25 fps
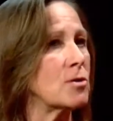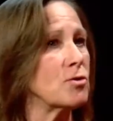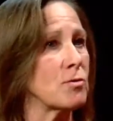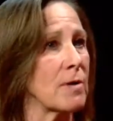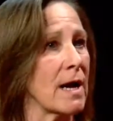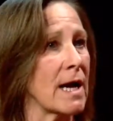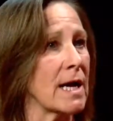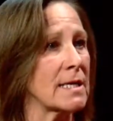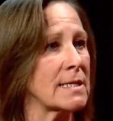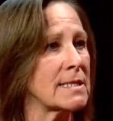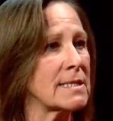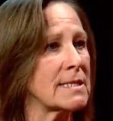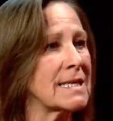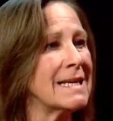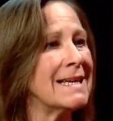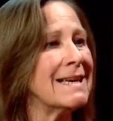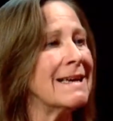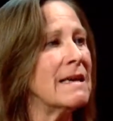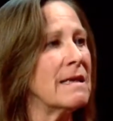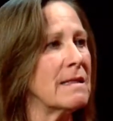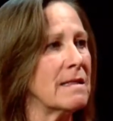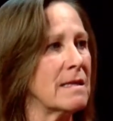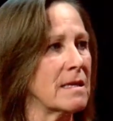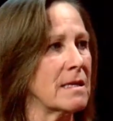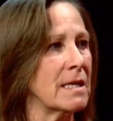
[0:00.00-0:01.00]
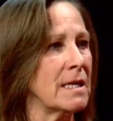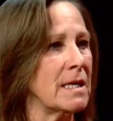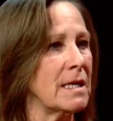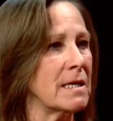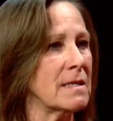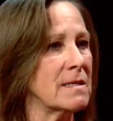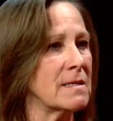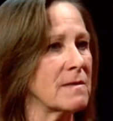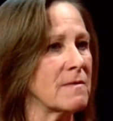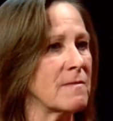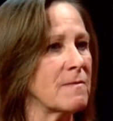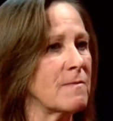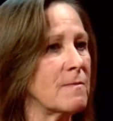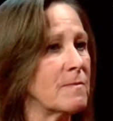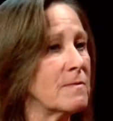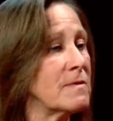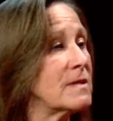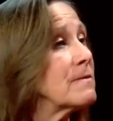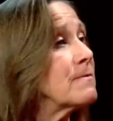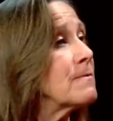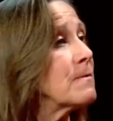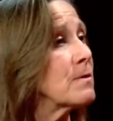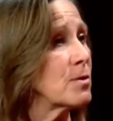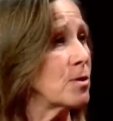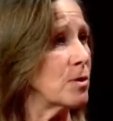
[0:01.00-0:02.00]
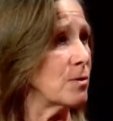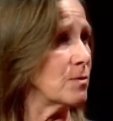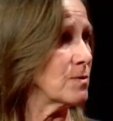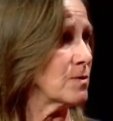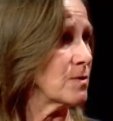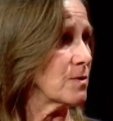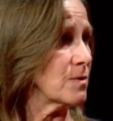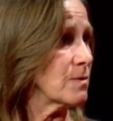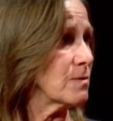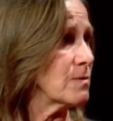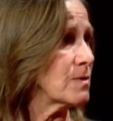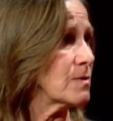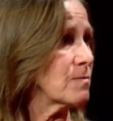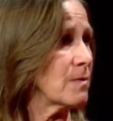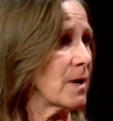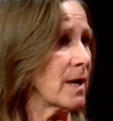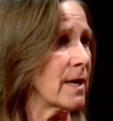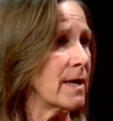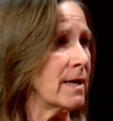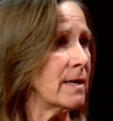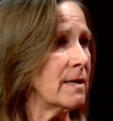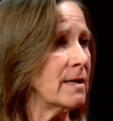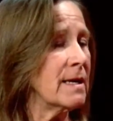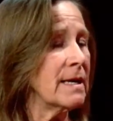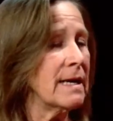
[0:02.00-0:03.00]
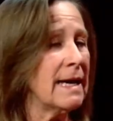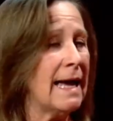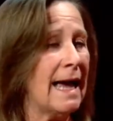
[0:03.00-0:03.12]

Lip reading: address the needs of different users, right?